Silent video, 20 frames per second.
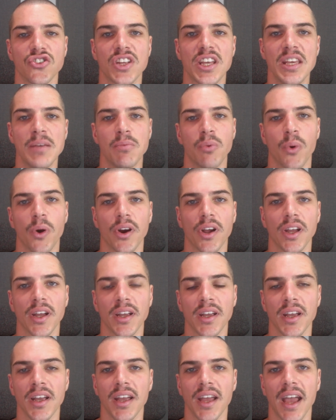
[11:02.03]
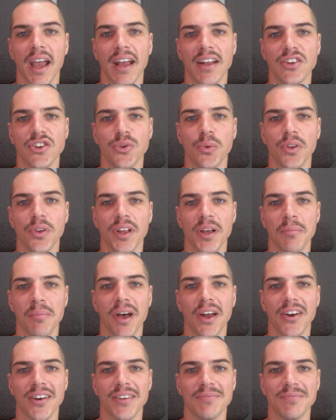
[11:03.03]
keep working and you will get
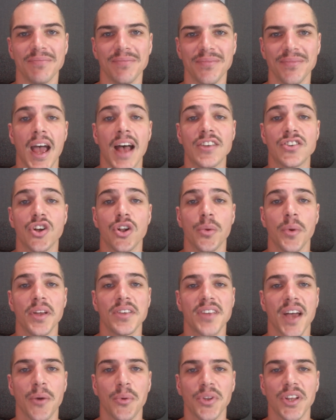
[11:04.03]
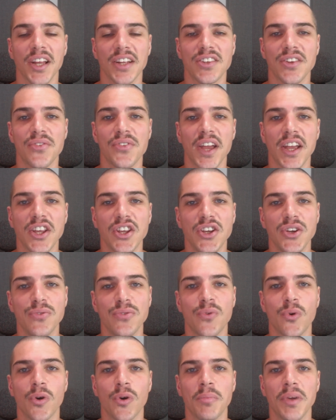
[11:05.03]
better. As always, I would like to thank you
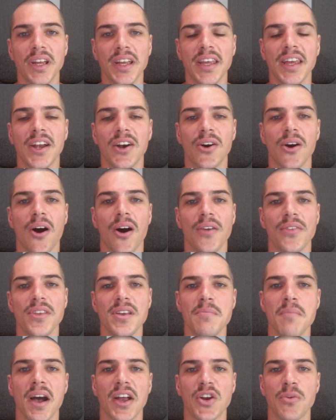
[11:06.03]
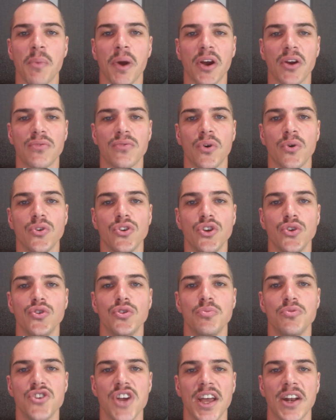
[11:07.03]
for being here on the My New Microphone
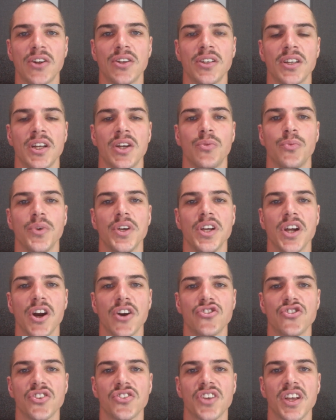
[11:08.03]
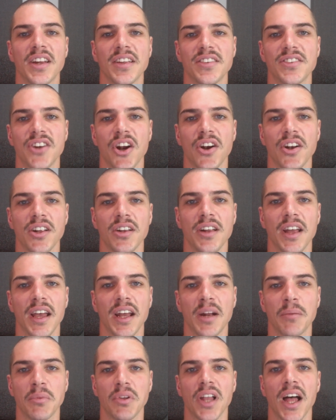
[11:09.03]
YouTube channel. We are just getting started and
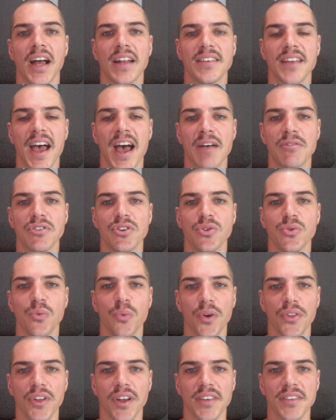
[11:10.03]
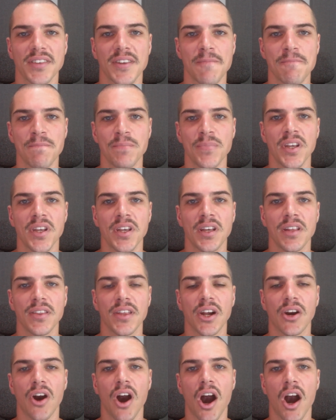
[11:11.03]
I'm glad to have you with us.
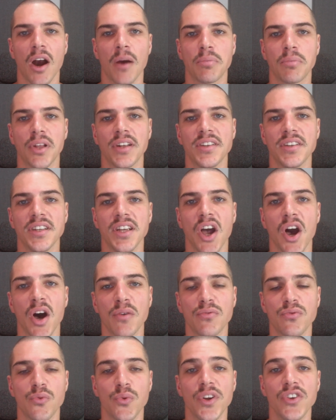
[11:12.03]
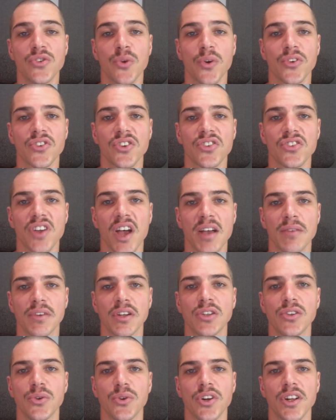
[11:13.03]
There are plenty of resources I've
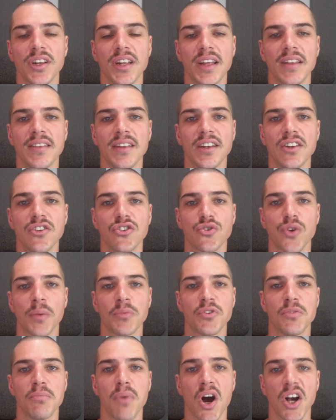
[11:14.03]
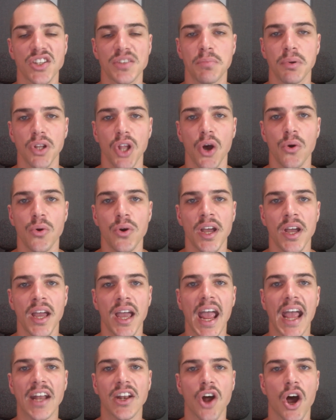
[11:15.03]
included in the description box below,
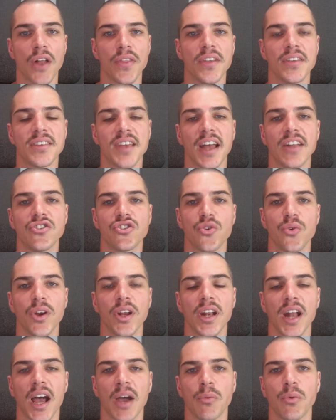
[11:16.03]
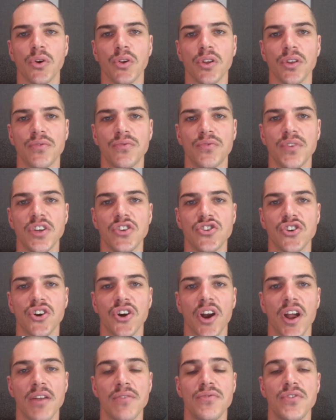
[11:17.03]
and on this end screen, I will feature
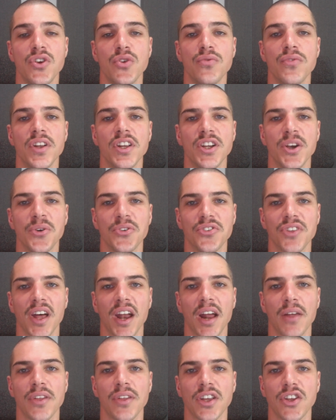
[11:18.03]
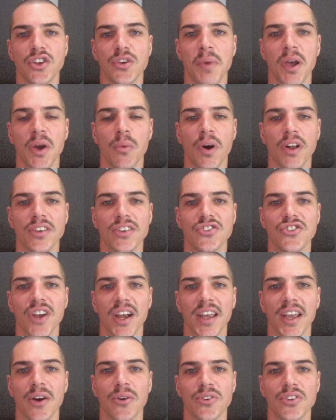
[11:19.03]
a few videos that I think you may want to
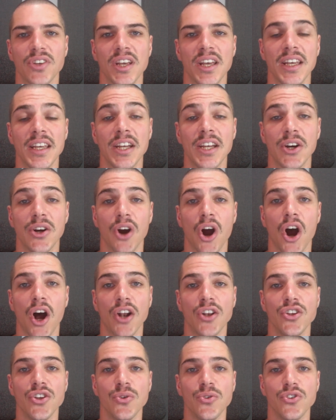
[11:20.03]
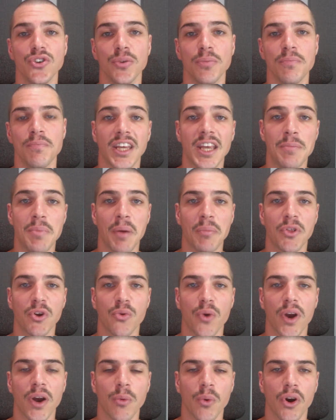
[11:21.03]
check out here on YouTube. Keep up the
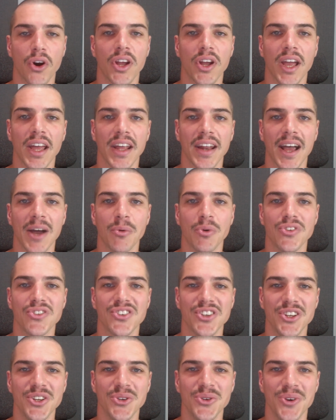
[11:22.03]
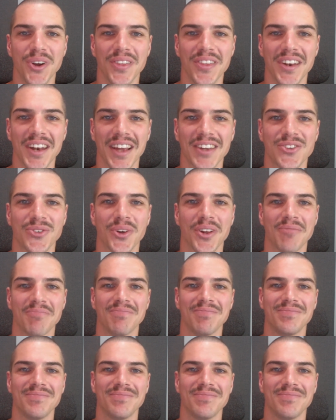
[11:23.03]
great work, and I will see you in the next one.